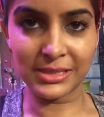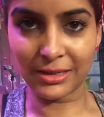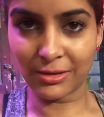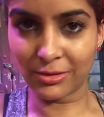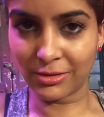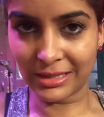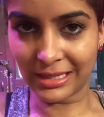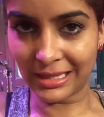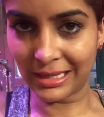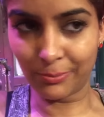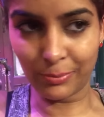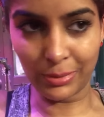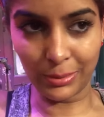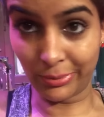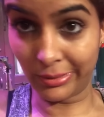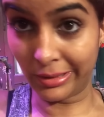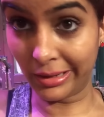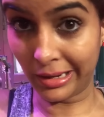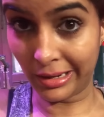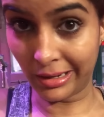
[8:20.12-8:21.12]
I don't think
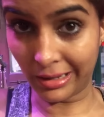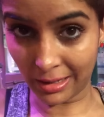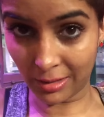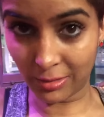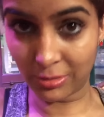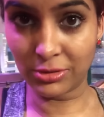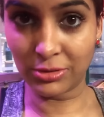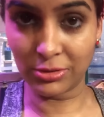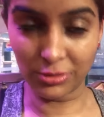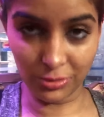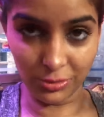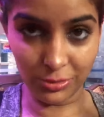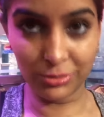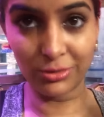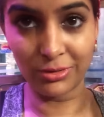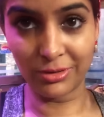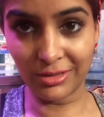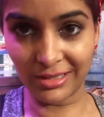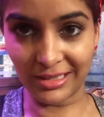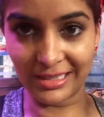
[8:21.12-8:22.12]
people are allowed to go to
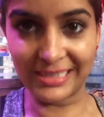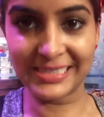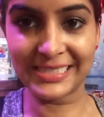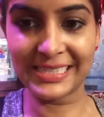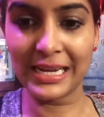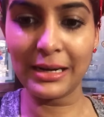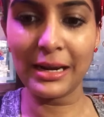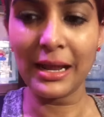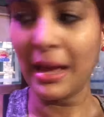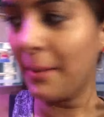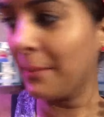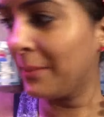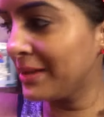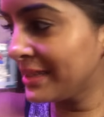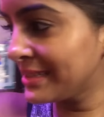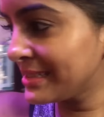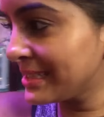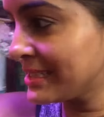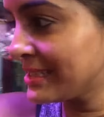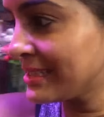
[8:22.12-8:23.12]
the real set. But
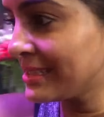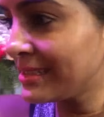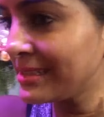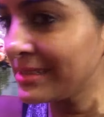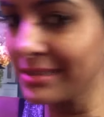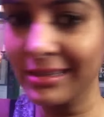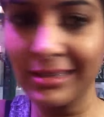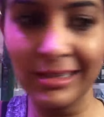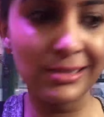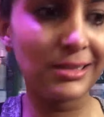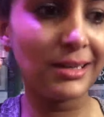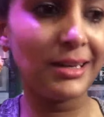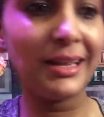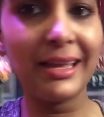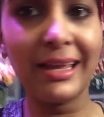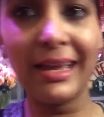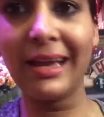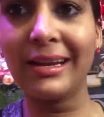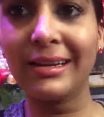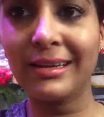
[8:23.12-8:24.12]
this is
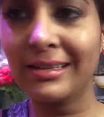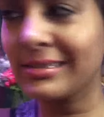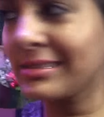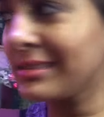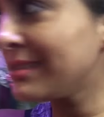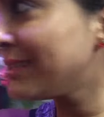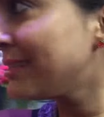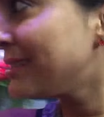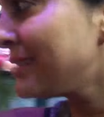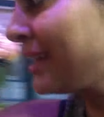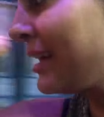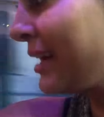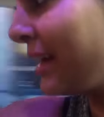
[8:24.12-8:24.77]
literally it. This is,